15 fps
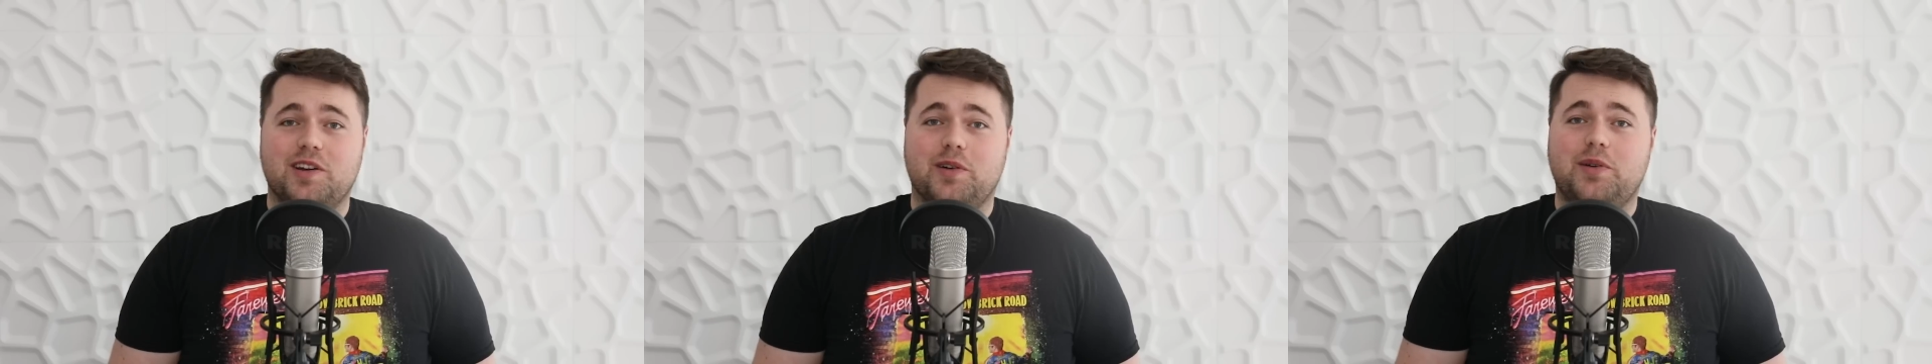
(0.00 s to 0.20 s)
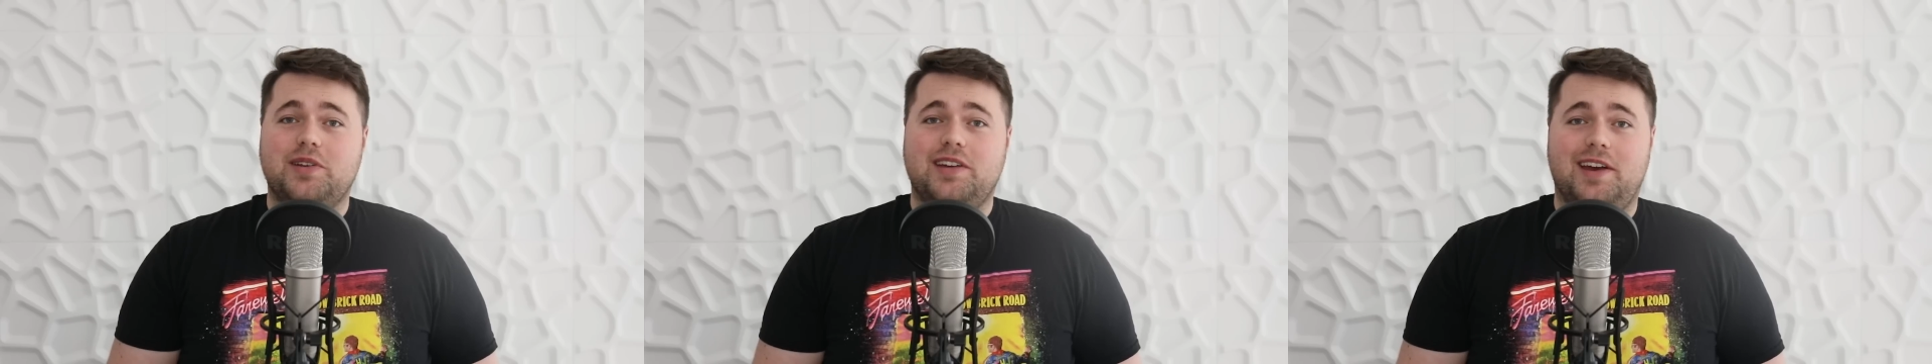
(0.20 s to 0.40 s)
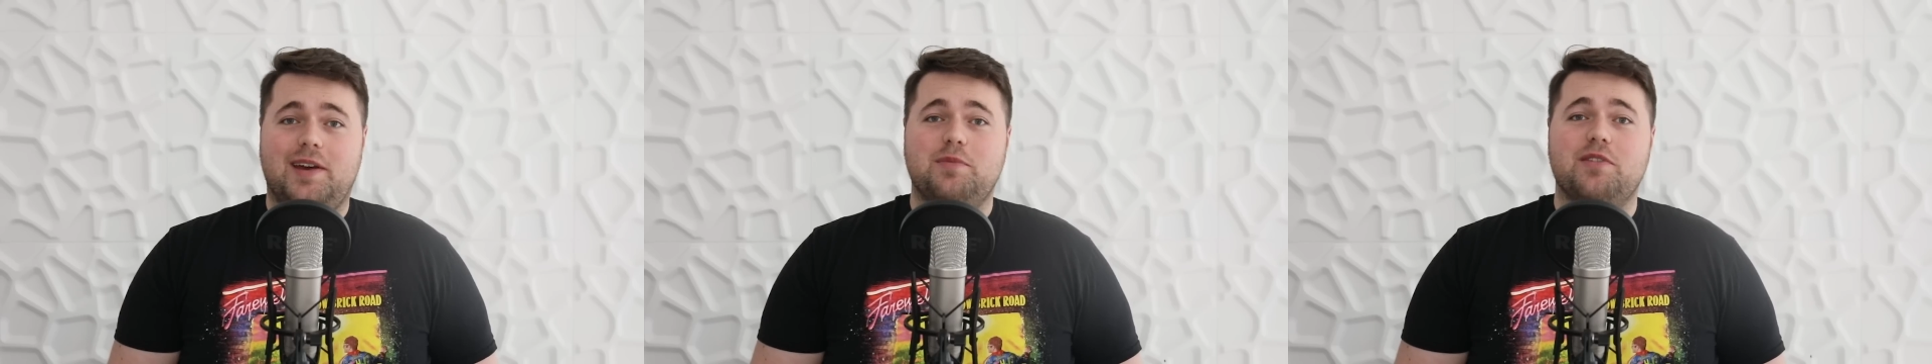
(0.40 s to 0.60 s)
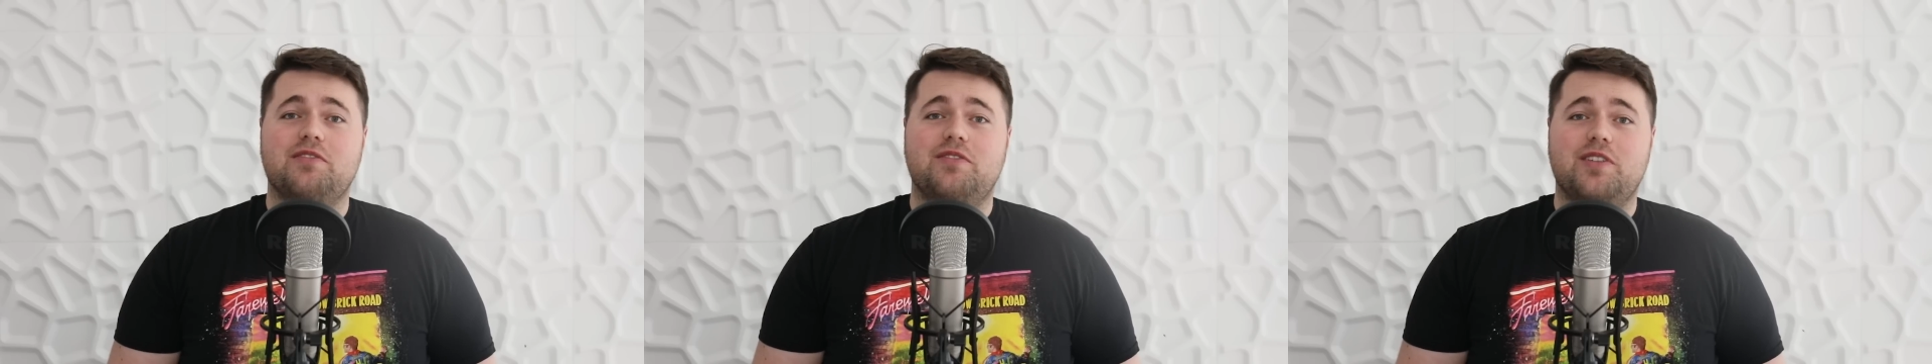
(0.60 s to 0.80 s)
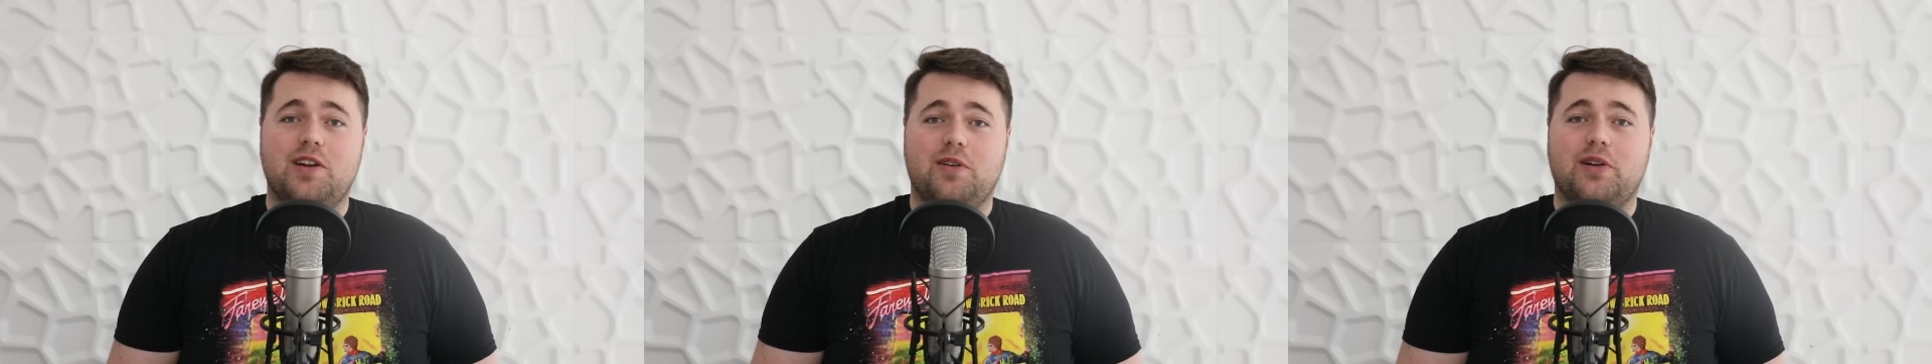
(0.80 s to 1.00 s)
going to have a
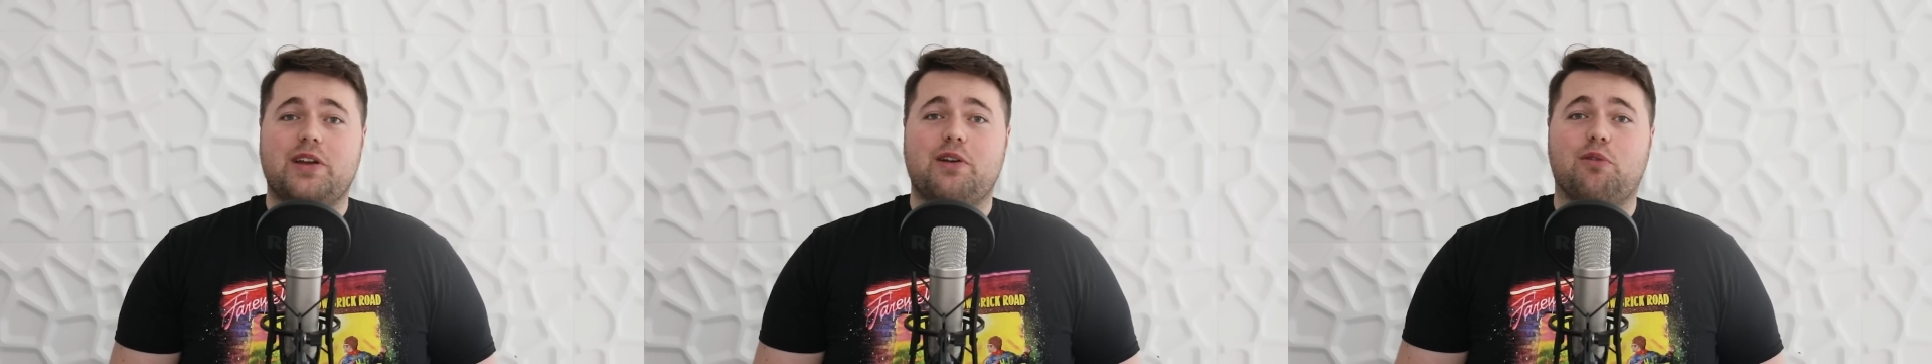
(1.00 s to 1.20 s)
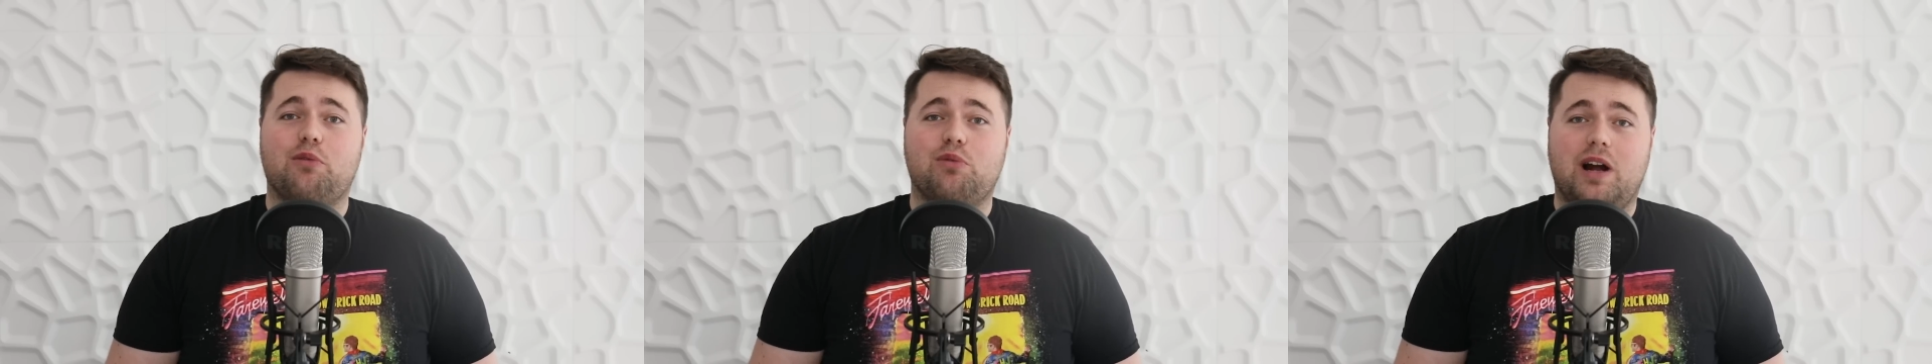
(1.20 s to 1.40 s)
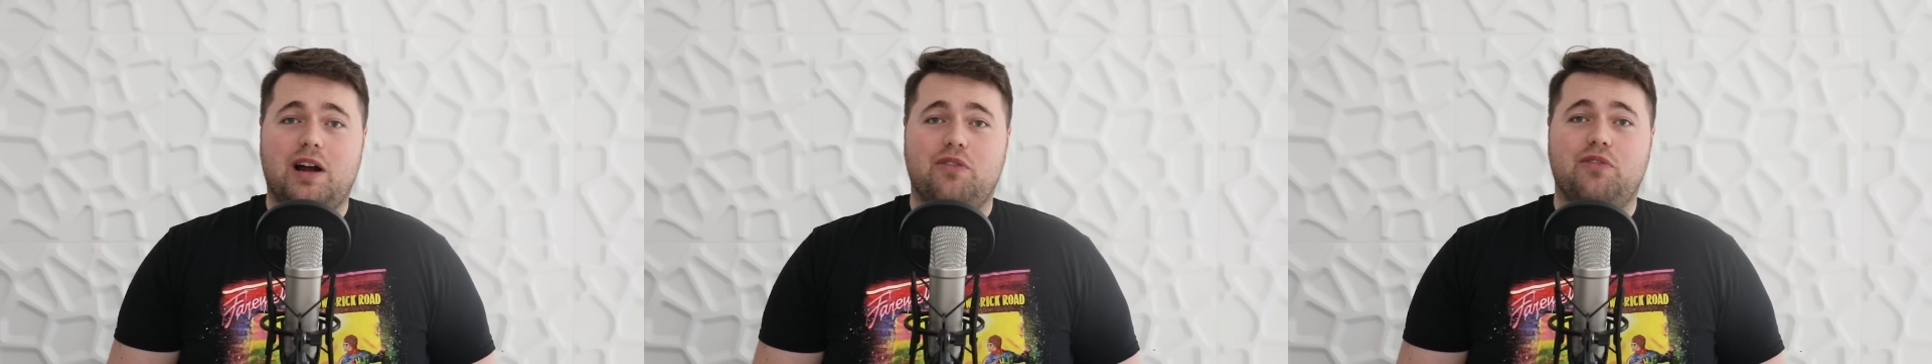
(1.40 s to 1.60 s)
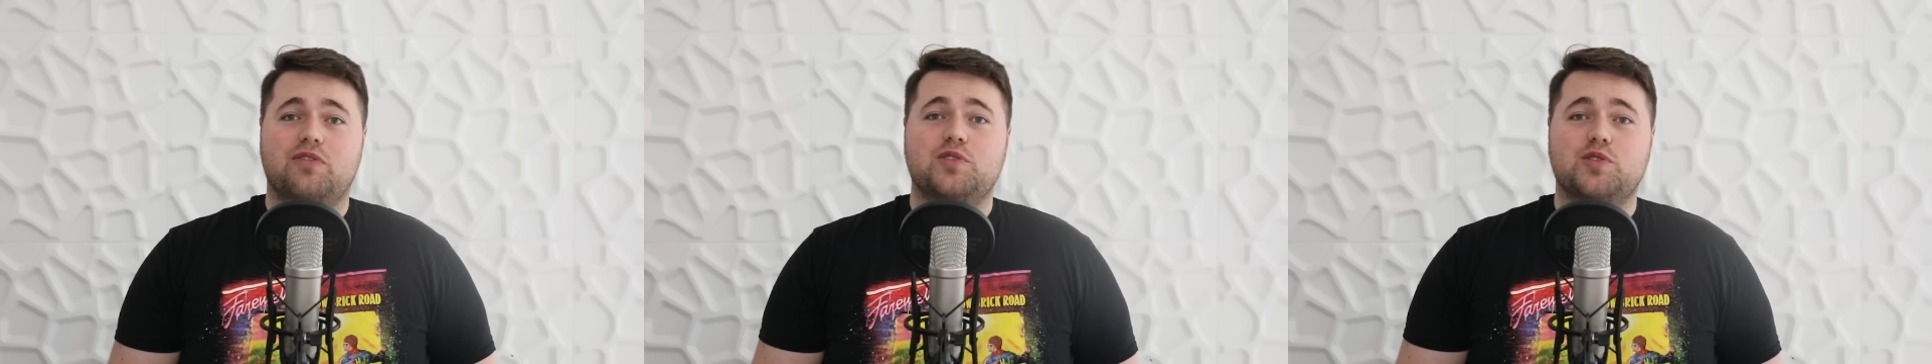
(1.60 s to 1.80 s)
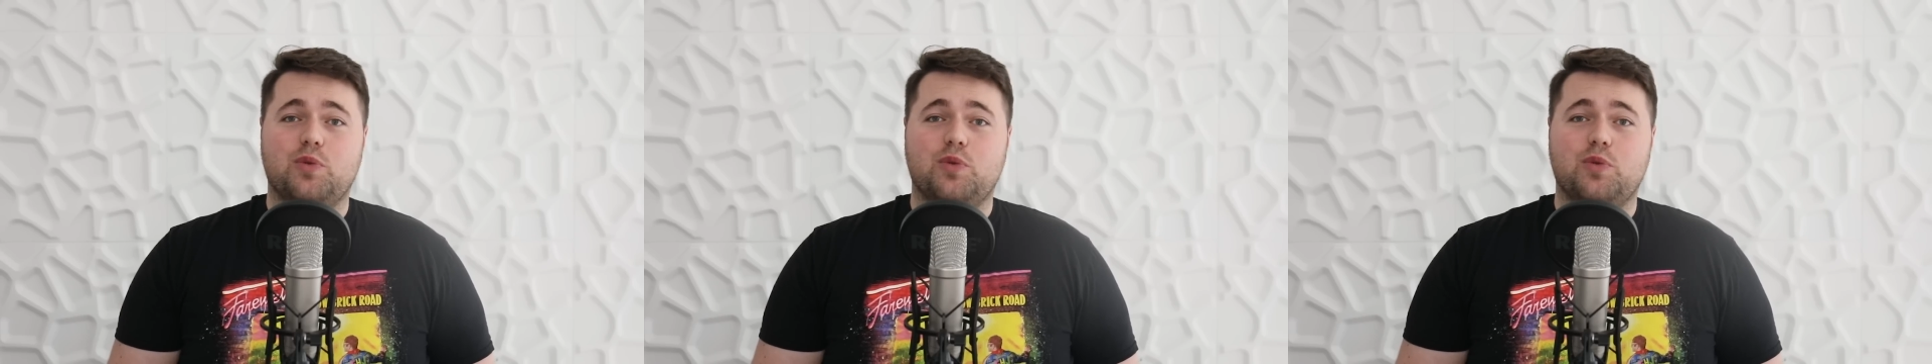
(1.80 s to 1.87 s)
very rough